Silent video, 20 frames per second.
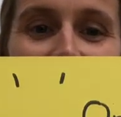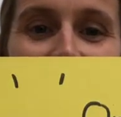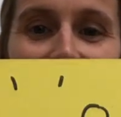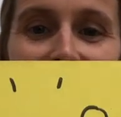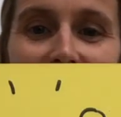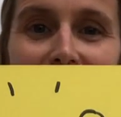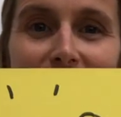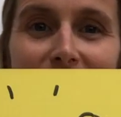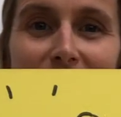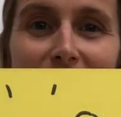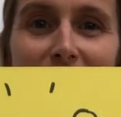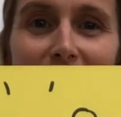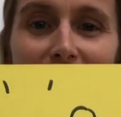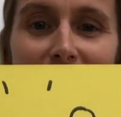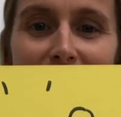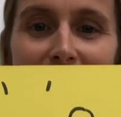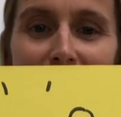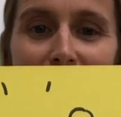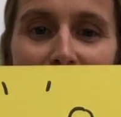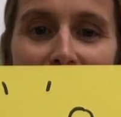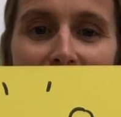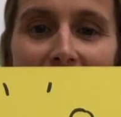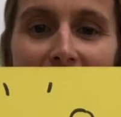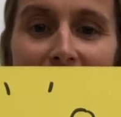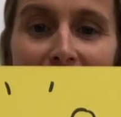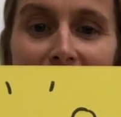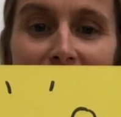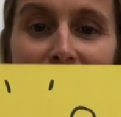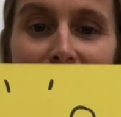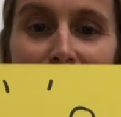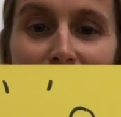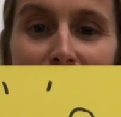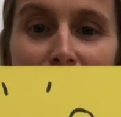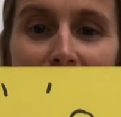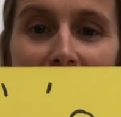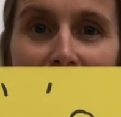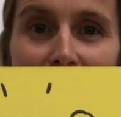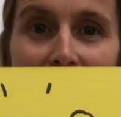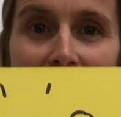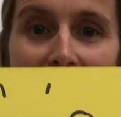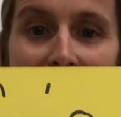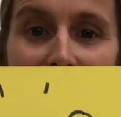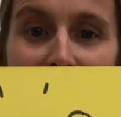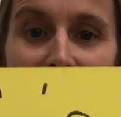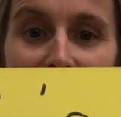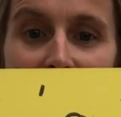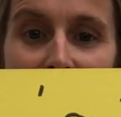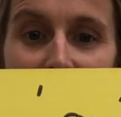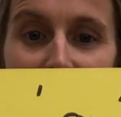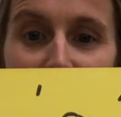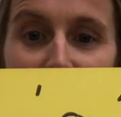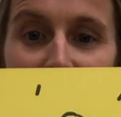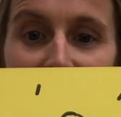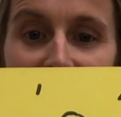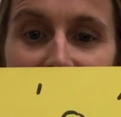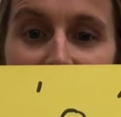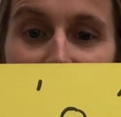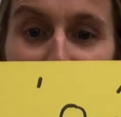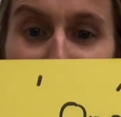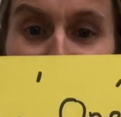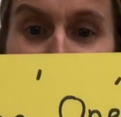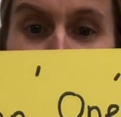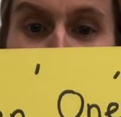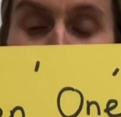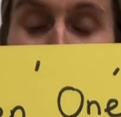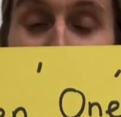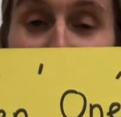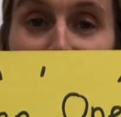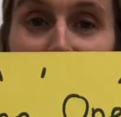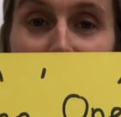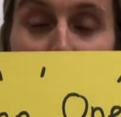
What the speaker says: is to cut out the handle and the outline of the main